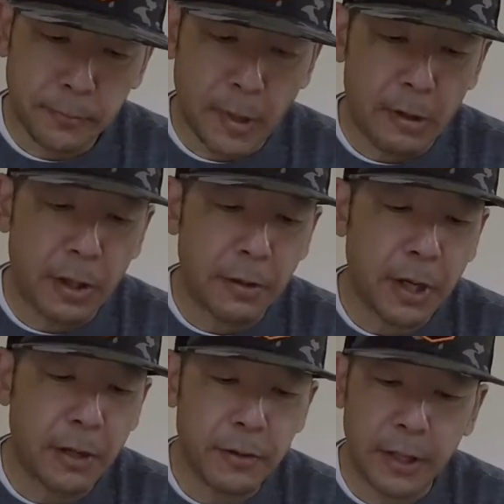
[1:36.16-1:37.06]
The other
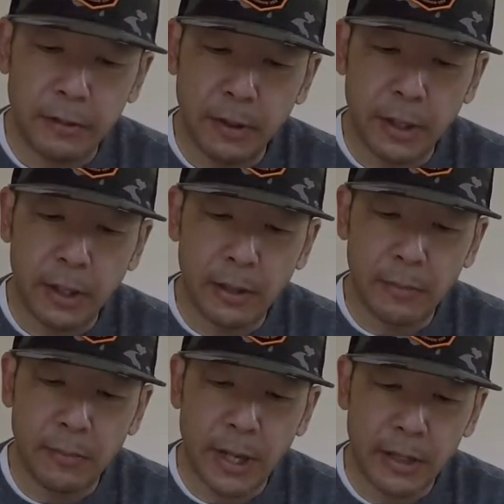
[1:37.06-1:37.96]
color
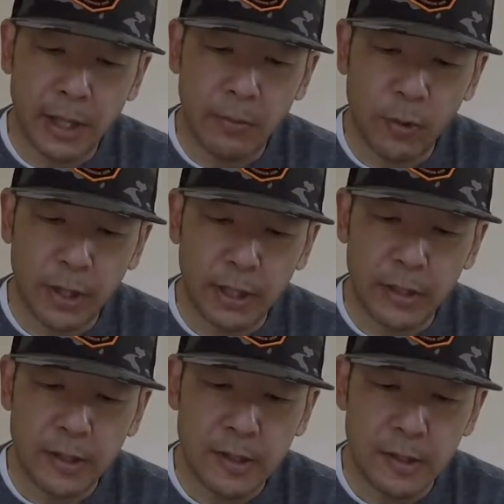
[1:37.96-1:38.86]
that mine came with, at
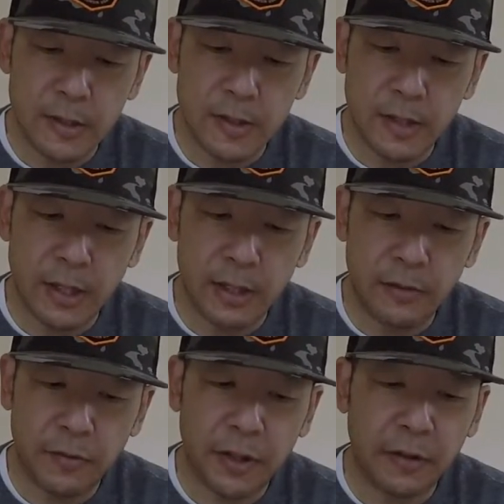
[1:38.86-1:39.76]
least, is
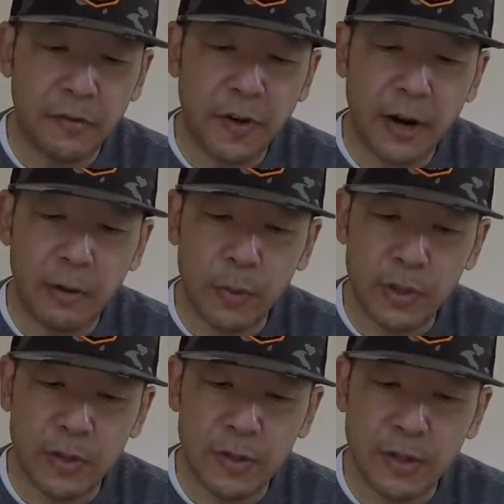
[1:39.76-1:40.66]
Friendly Fire,
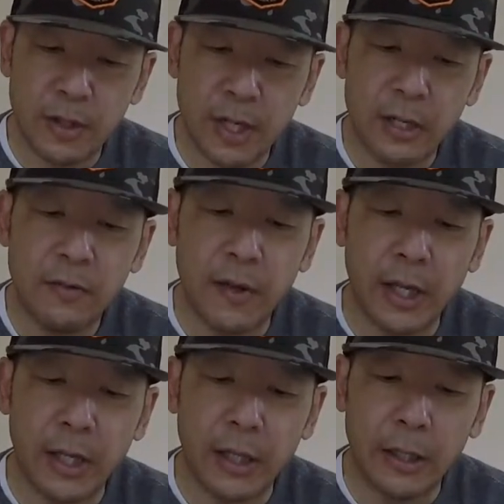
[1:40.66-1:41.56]
which is kind of
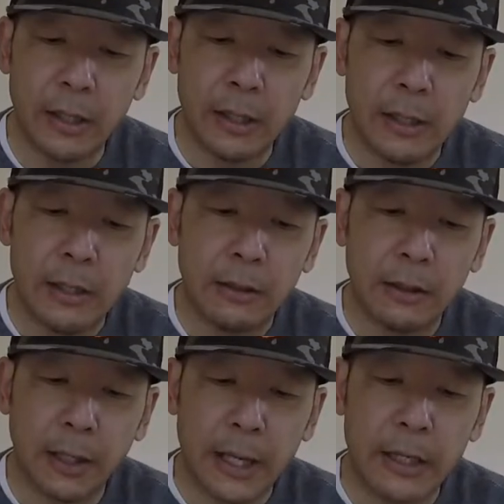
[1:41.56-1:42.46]
a
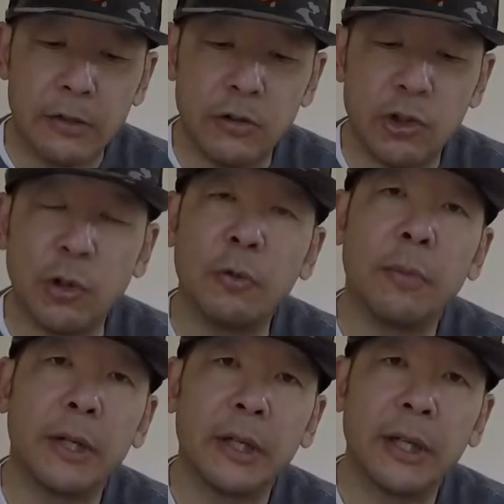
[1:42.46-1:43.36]
light June
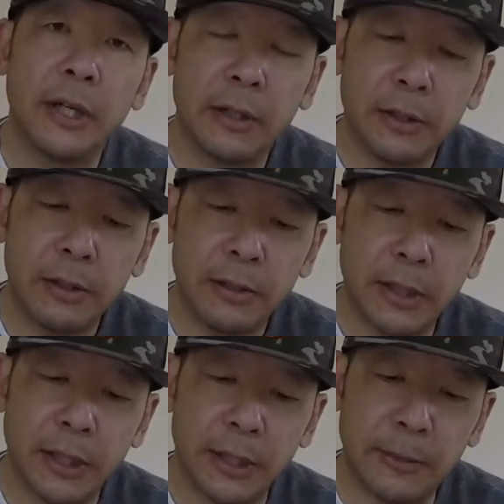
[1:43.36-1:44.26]
bug color,
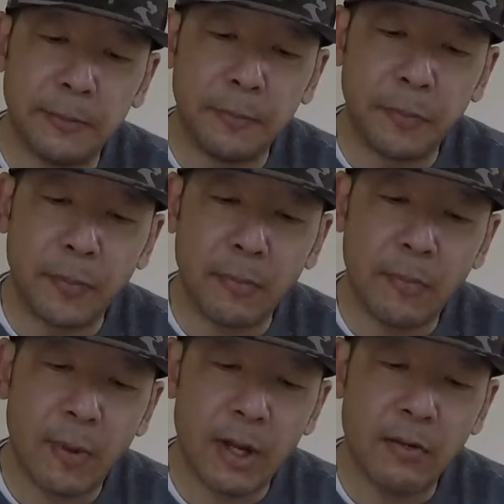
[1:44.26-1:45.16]

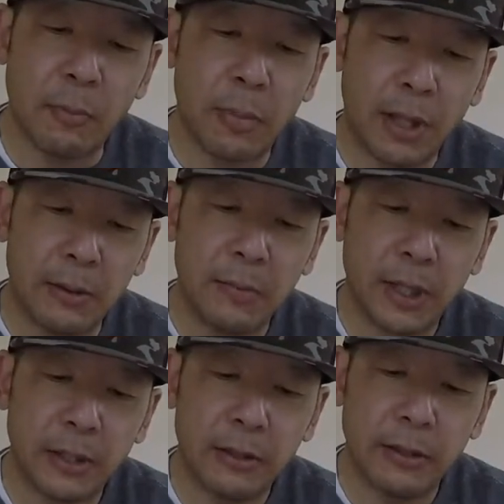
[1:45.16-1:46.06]
kind of a plum
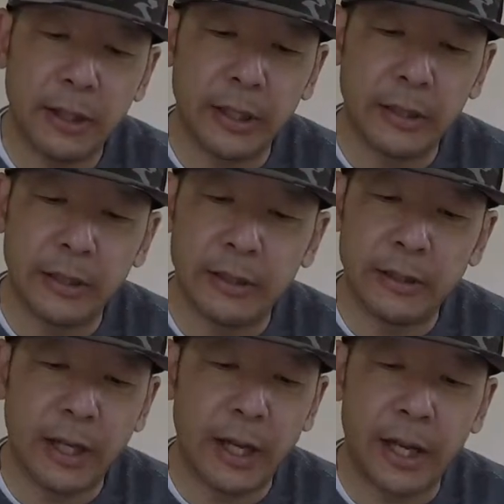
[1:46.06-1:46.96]
color. And
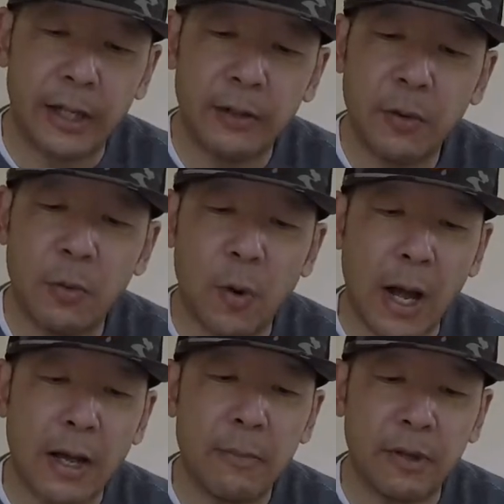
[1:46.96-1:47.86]
I don't know
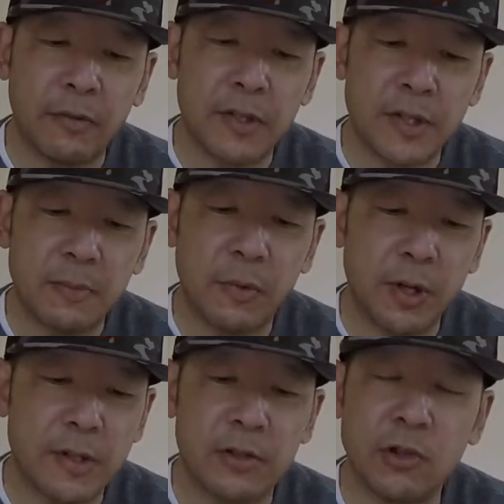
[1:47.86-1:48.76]
why, but for some
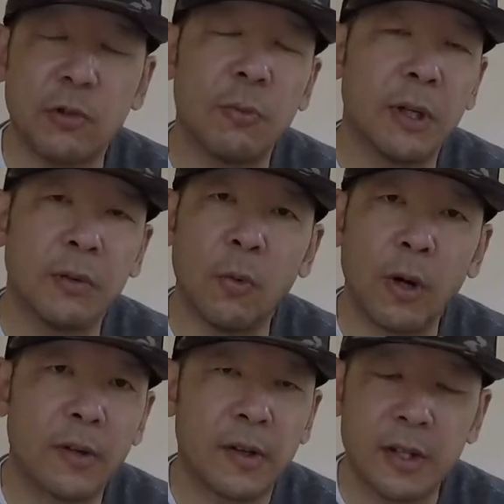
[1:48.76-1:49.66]
reason June bug
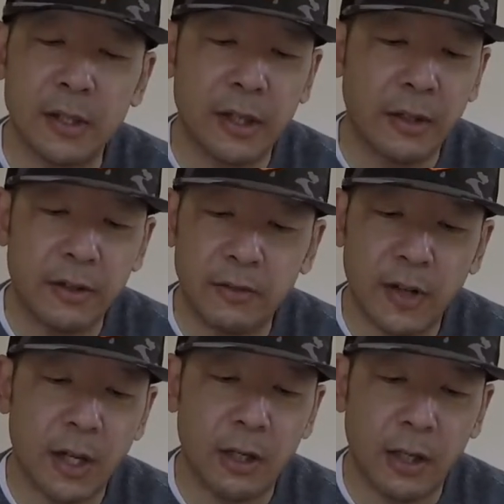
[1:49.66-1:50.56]
works on the delta.
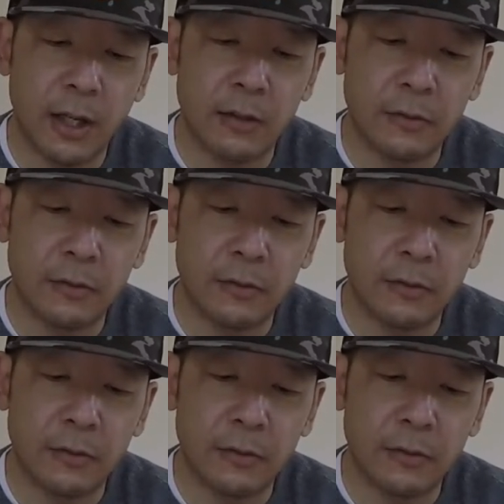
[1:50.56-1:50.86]
I've caught a lot